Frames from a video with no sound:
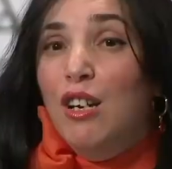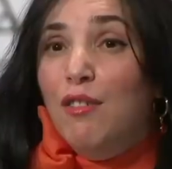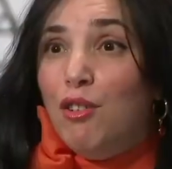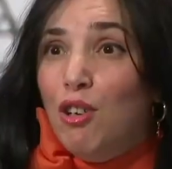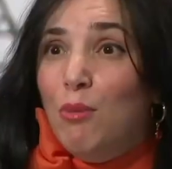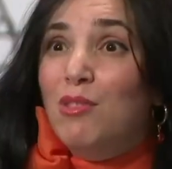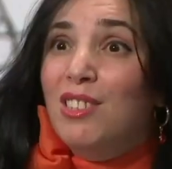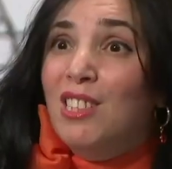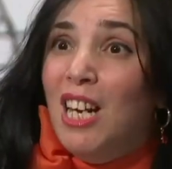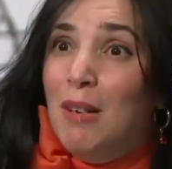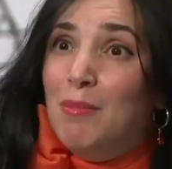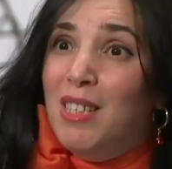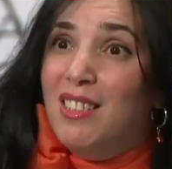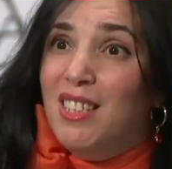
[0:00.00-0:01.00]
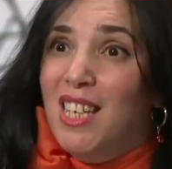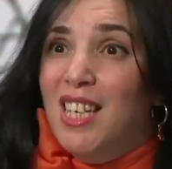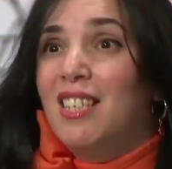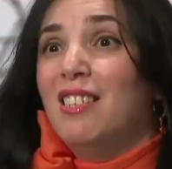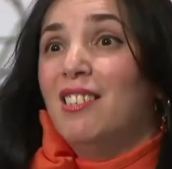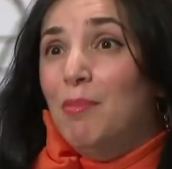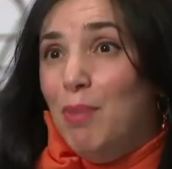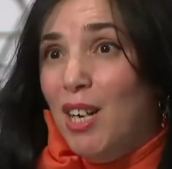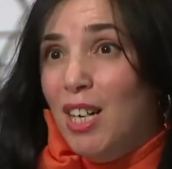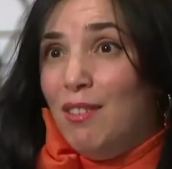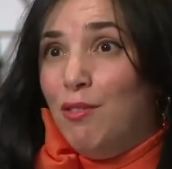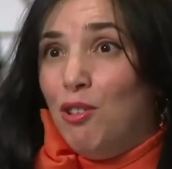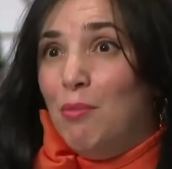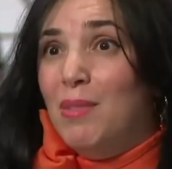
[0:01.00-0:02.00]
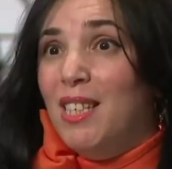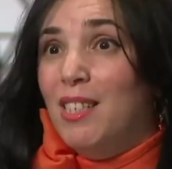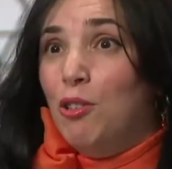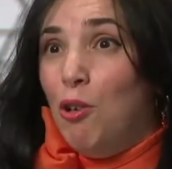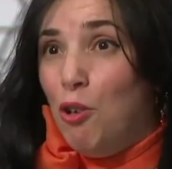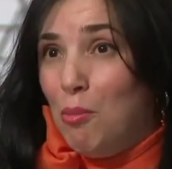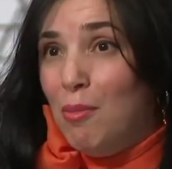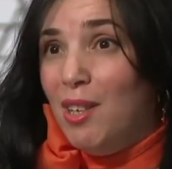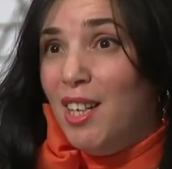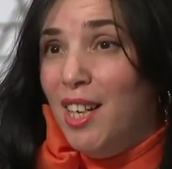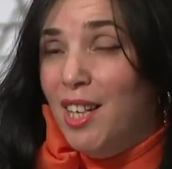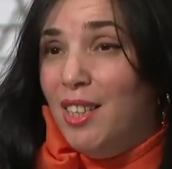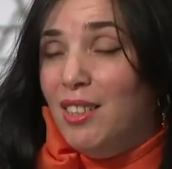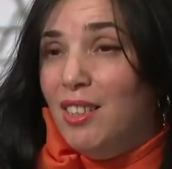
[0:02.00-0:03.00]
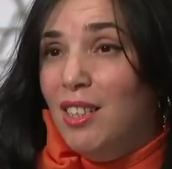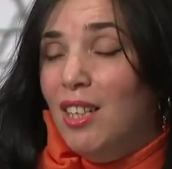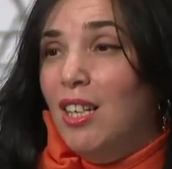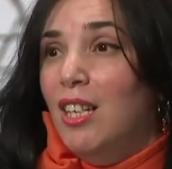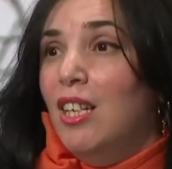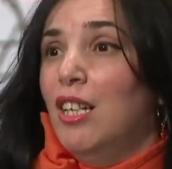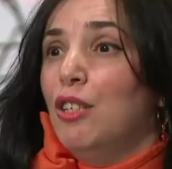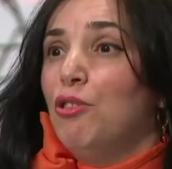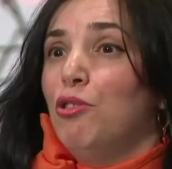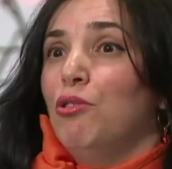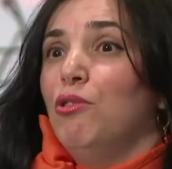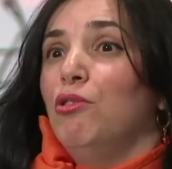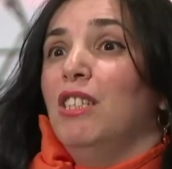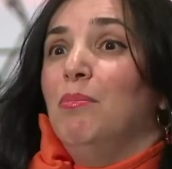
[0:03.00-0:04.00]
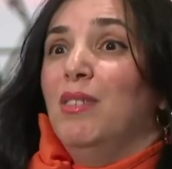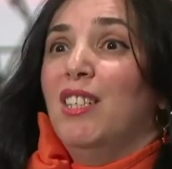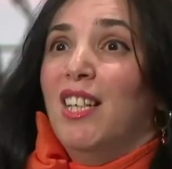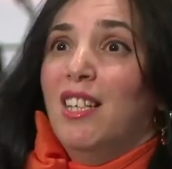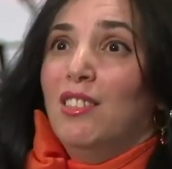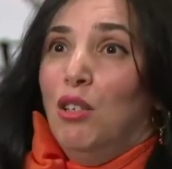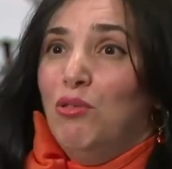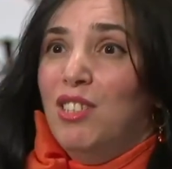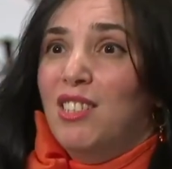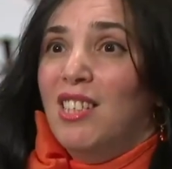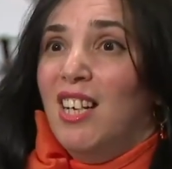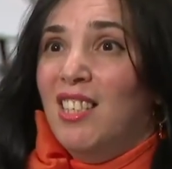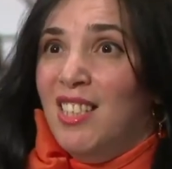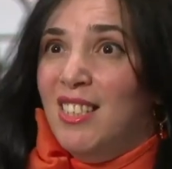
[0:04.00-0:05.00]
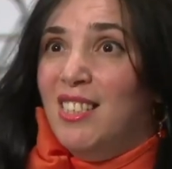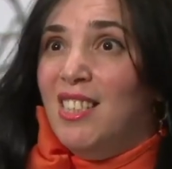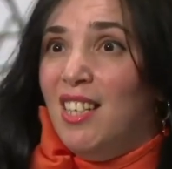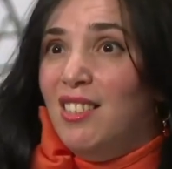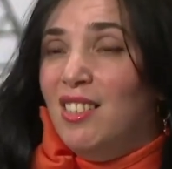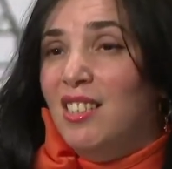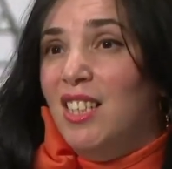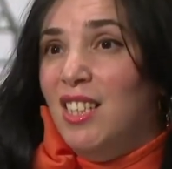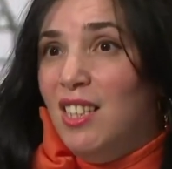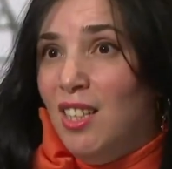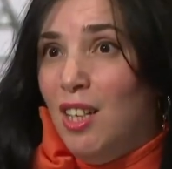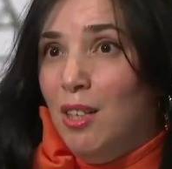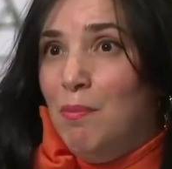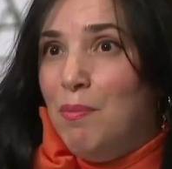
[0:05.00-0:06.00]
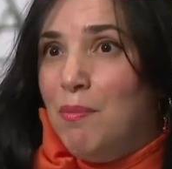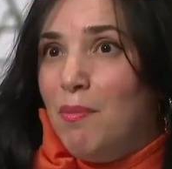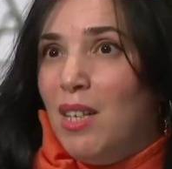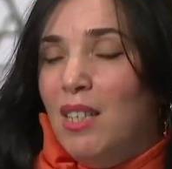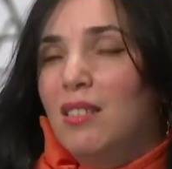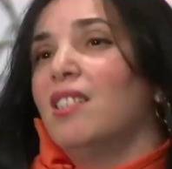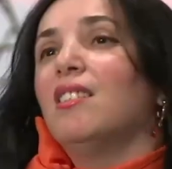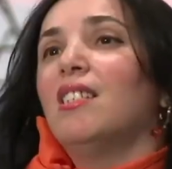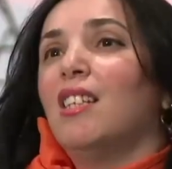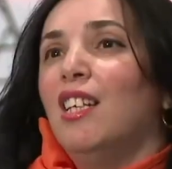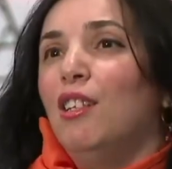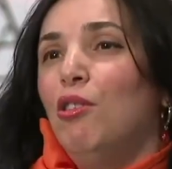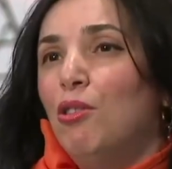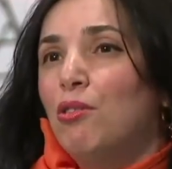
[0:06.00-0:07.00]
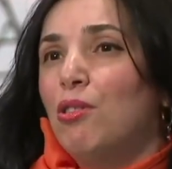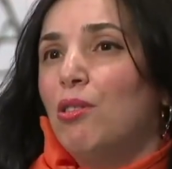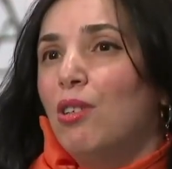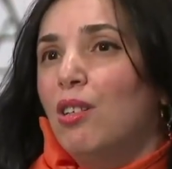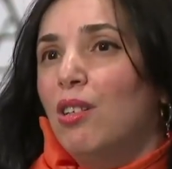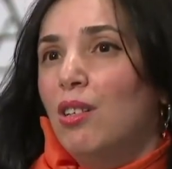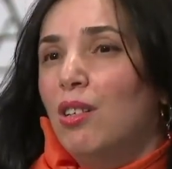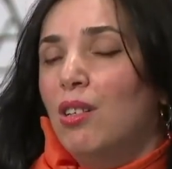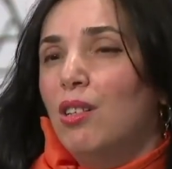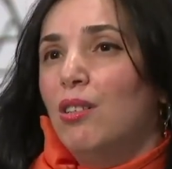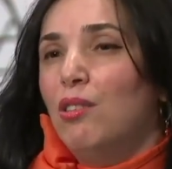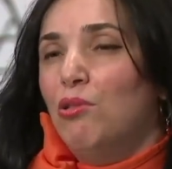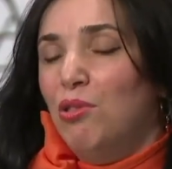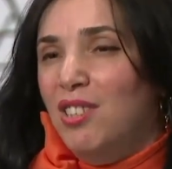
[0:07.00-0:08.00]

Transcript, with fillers: From the time that they depart from their homeland to immigrate Australia and settling here, there's a lot uh, to